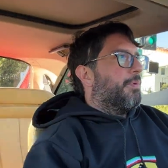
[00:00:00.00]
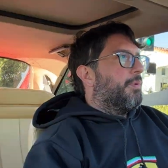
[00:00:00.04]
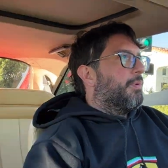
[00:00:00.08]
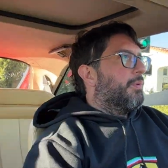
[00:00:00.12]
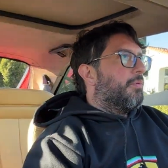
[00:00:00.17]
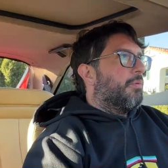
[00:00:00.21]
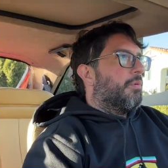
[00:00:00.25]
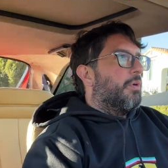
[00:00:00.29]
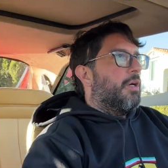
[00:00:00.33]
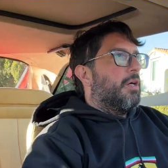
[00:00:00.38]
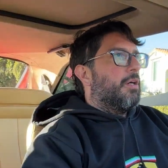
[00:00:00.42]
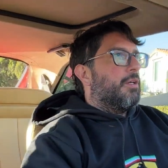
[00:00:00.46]
or
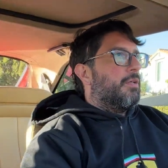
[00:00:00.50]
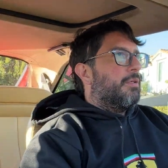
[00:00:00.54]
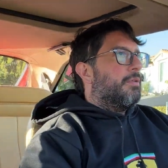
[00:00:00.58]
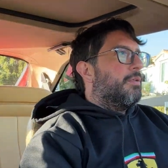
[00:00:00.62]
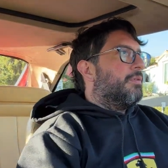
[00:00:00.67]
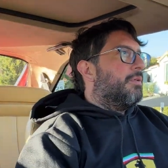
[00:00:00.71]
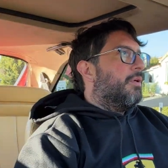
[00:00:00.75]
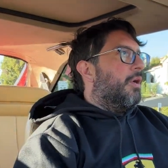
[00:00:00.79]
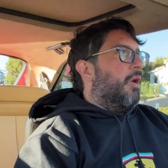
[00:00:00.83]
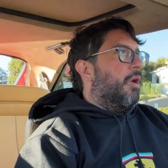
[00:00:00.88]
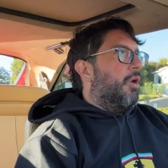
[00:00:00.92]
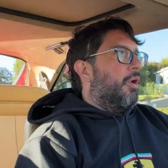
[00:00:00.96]
the wrong
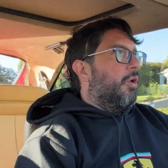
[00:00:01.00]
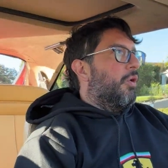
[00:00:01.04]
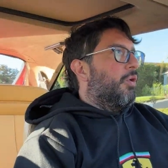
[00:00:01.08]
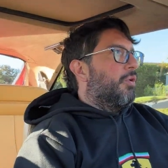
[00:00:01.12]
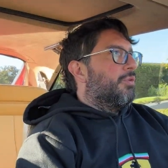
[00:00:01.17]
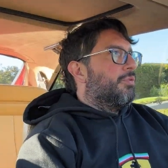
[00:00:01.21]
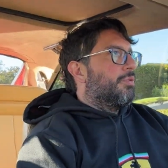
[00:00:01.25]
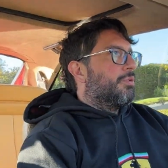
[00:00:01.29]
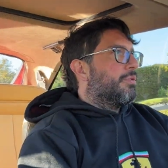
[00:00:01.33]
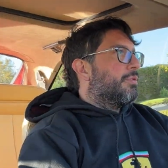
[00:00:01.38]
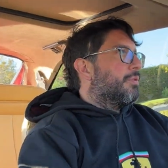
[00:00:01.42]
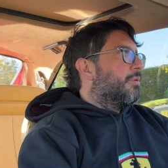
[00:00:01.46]

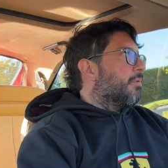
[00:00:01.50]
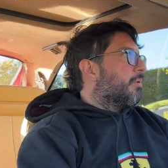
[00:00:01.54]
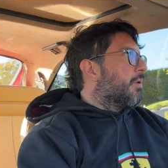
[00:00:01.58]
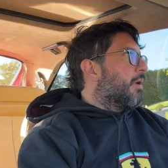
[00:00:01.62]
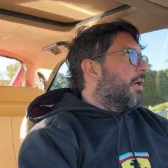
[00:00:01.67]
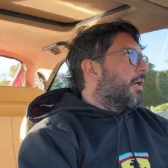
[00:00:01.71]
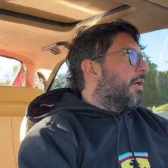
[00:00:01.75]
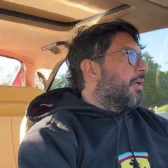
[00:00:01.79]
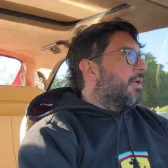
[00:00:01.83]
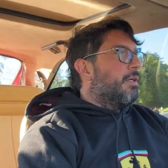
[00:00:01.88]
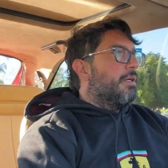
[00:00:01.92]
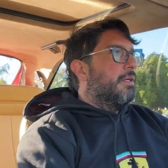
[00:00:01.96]
hose or the
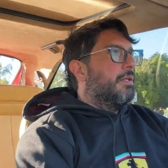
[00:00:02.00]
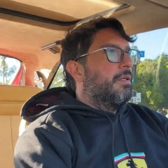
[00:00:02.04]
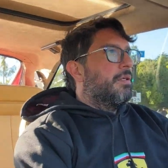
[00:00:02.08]
wrong